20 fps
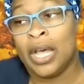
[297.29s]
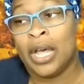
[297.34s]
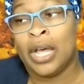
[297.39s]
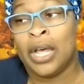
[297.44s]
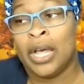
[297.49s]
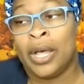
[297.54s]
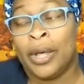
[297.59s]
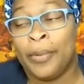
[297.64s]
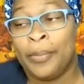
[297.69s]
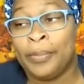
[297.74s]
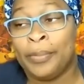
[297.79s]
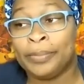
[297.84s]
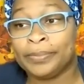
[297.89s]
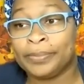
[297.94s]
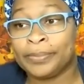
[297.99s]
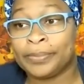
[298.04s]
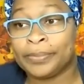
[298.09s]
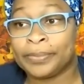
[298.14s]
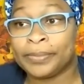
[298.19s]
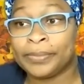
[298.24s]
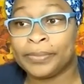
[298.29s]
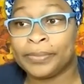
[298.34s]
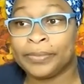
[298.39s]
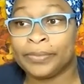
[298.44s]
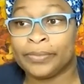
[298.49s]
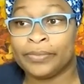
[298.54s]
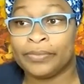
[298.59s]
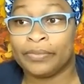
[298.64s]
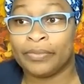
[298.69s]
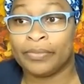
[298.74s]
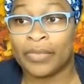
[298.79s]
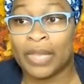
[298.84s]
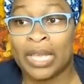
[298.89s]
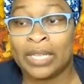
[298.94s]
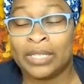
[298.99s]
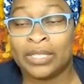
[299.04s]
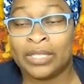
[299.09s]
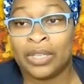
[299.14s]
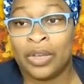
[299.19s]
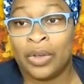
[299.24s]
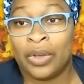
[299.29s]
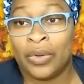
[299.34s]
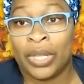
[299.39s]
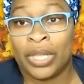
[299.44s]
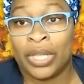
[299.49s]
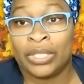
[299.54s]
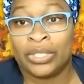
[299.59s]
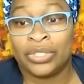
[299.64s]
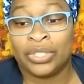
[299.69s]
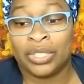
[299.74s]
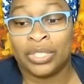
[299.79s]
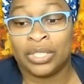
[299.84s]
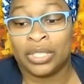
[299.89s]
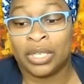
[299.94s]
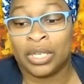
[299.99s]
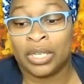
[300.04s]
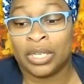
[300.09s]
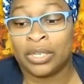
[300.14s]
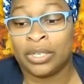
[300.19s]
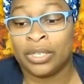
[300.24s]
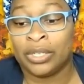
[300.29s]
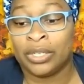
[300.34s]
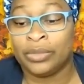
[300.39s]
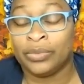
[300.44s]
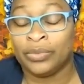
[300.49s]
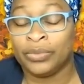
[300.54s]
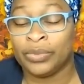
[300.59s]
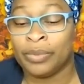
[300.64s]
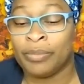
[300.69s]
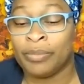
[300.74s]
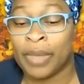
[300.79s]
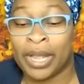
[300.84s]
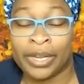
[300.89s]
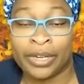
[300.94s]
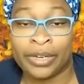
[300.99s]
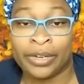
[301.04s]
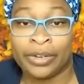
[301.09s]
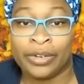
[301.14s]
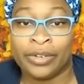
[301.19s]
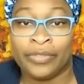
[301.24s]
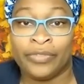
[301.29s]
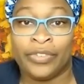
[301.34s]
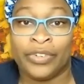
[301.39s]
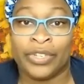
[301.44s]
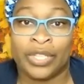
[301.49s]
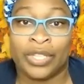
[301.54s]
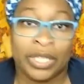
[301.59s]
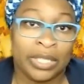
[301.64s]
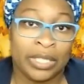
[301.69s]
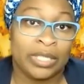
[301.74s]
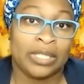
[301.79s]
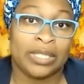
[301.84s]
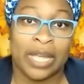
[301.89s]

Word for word: Um, and so it's just a good reminder for this